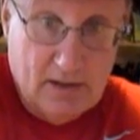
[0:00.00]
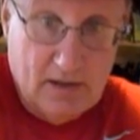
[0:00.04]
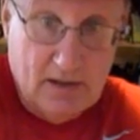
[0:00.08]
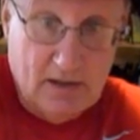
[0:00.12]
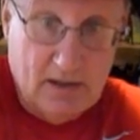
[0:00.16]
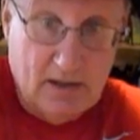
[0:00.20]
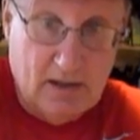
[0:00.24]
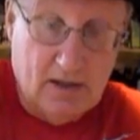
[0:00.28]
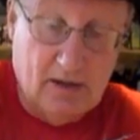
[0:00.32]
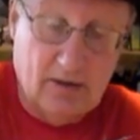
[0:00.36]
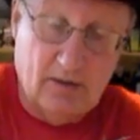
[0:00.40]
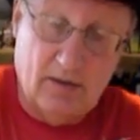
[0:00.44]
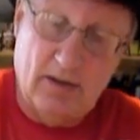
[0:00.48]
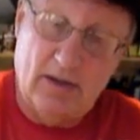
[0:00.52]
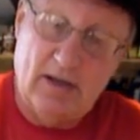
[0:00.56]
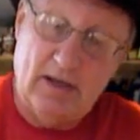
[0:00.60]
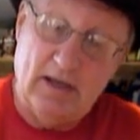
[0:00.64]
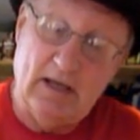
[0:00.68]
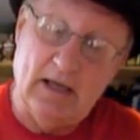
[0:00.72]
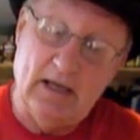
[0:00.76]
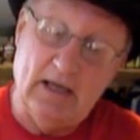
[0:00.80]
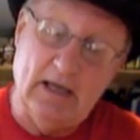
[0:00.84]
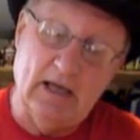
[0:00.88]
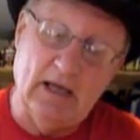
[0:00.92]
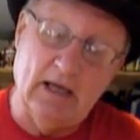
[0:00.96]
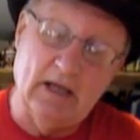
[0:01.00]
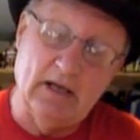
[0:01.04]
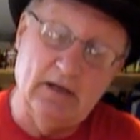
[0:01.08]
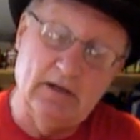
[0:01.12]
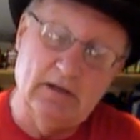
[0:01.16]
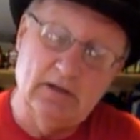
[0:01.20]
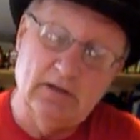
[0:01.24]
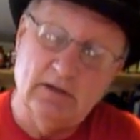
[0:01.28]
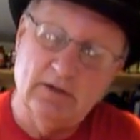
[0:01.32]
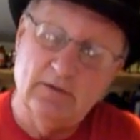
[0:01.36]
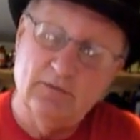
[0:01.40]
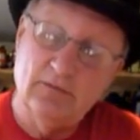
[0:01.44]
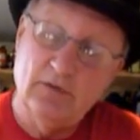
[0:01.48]
And
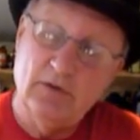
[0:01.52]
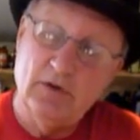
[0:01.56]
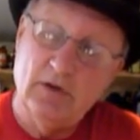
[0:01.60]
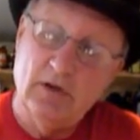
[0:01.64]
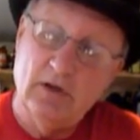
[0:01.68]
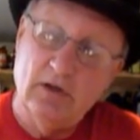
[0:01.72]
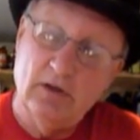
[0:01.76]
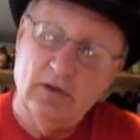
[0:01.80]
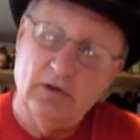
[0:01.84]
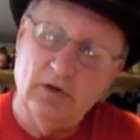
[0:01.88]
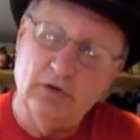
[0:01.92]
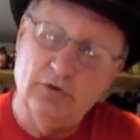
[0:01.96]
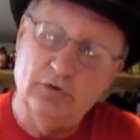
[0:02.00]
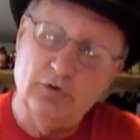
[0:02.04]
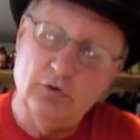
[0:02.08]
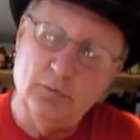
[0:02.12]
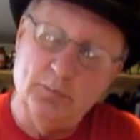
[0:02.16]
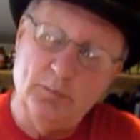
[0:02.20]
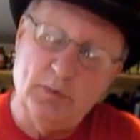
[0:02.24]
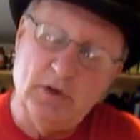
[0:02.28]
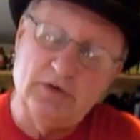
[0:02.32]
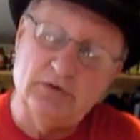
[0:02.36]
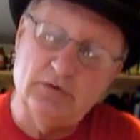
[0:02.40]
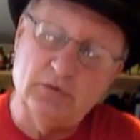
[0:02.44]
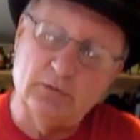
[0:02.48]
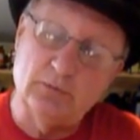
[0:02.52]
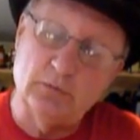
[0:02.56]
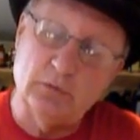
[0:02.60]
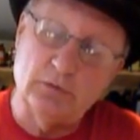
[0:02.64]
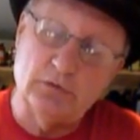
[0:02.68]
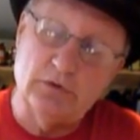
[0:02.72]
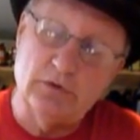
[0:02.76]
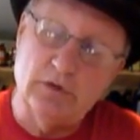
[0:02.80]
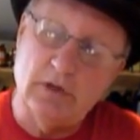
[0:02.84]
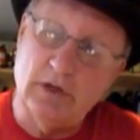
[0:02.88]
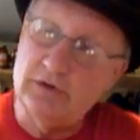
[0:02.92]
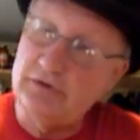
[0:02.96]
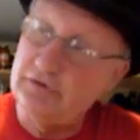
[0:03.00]
the two pieces,
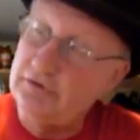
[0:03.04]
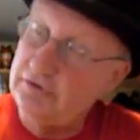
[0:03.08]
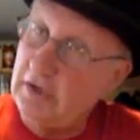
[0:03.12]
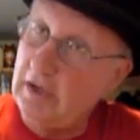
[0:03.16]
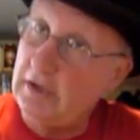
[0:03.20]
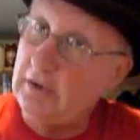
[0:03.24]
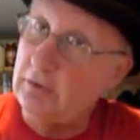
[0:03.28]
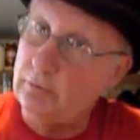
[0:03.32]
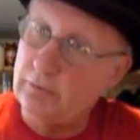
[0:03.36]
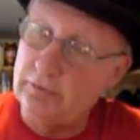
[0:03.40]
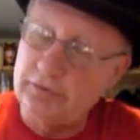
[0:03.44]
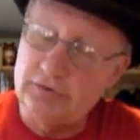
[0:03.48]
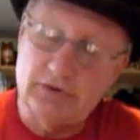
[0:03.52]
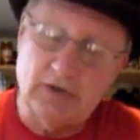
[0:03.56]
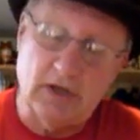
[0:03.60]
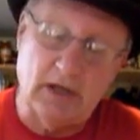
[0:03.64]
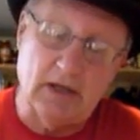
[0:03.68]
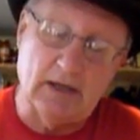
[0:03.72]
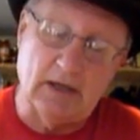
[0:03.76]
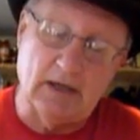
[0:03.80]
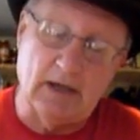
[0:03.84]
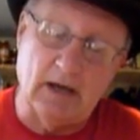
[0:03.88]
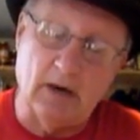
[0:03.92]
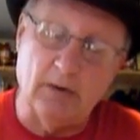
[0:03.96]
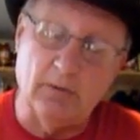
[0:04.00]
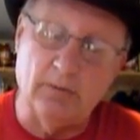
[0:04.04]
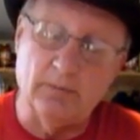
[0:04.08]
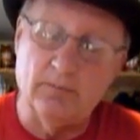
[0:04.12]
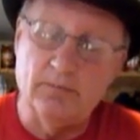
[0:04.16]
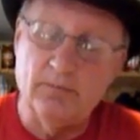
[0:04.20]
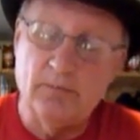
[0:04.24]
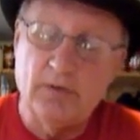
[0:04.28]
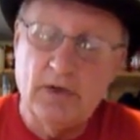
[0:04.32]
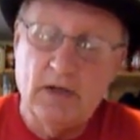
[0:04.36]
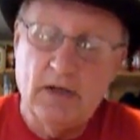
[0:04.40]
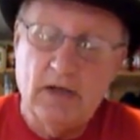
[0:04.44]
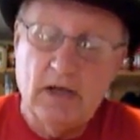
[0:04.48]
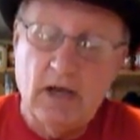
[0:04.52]
the center was taken out,
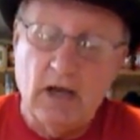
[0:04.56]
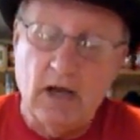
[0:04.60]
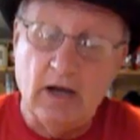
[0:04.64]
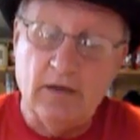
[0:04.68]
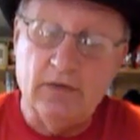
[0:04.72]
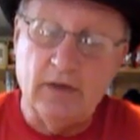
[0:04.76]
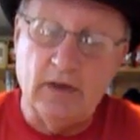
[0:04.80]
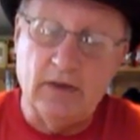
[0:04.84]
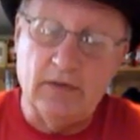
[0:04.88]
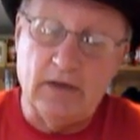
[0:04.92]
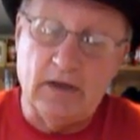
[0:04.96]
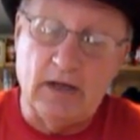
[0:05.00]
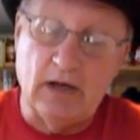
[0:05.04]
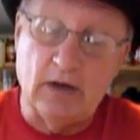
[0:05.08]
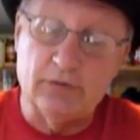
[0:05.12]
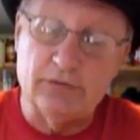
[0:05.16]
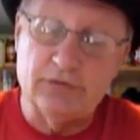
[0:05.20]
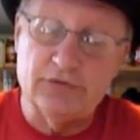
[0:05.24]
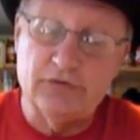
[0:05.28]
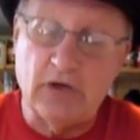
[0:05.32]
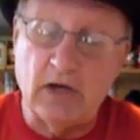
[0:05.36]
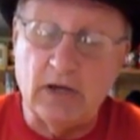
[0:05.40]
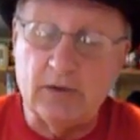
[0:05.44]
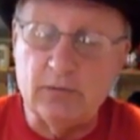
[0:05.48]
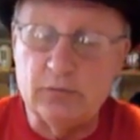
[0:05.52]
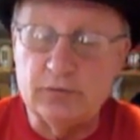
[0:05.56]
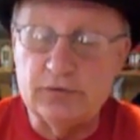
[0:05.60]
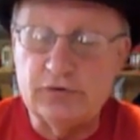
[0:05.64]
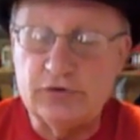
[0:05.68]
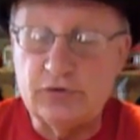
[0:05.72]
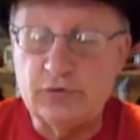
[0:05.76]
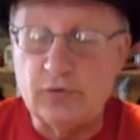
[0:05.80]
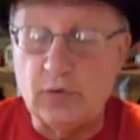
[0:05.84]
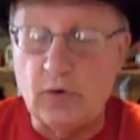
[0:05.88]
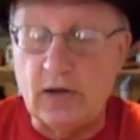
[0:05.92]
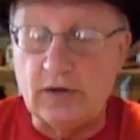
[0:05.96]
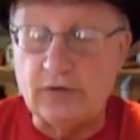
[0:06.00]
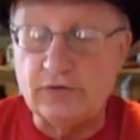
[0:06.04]
and then the outside was
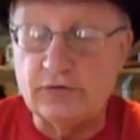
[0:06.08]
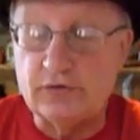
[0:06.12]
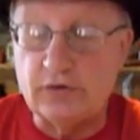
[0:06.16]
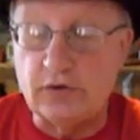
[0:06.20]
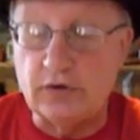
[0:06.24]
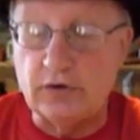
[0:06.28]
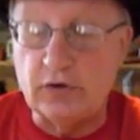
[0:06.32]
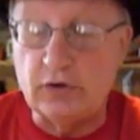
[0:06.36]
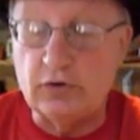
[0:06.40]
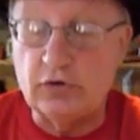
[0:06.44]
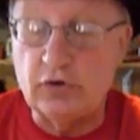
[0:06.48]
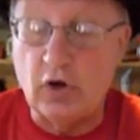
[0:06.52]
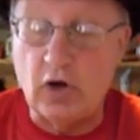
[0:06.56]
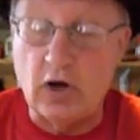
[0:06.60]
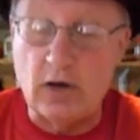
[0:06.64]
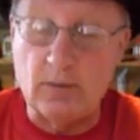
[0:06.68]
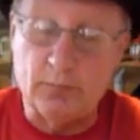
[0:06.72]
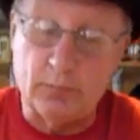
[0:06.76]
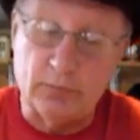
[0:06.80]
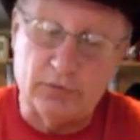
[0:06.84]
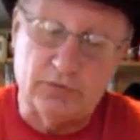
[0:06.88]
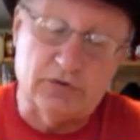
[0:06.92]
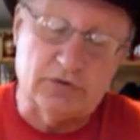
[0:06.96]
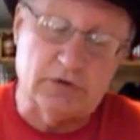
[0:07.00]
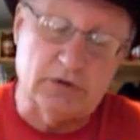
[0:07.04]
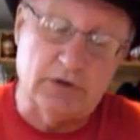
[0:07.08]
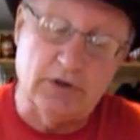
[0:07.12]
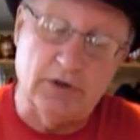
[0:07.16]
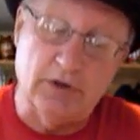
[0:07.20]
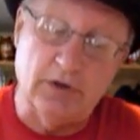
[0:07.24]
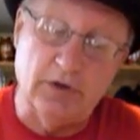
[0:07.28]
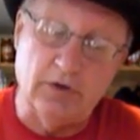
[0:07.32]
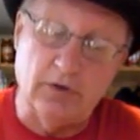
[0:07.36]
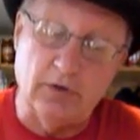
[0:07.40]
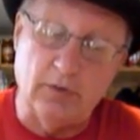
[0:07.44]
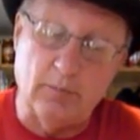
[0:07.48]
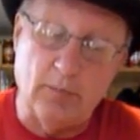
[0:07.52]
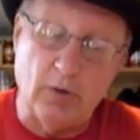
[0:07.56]
stretched and the top was slid
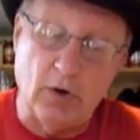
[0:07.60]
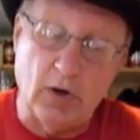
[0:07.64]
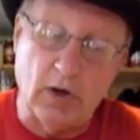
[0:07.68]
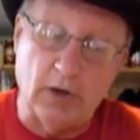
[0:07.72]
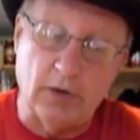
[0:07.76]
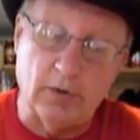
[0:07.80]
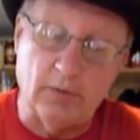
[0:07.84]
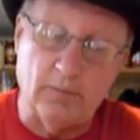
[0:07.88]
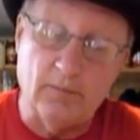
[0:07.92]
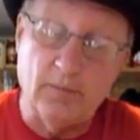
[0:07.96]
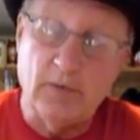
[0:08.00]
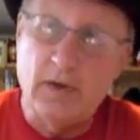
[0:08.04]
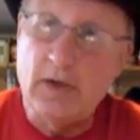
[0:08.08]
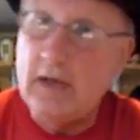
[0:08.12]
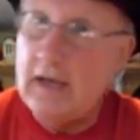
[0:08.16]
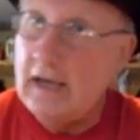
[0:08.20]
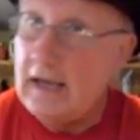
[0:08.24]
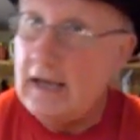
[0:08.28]
into the bottom,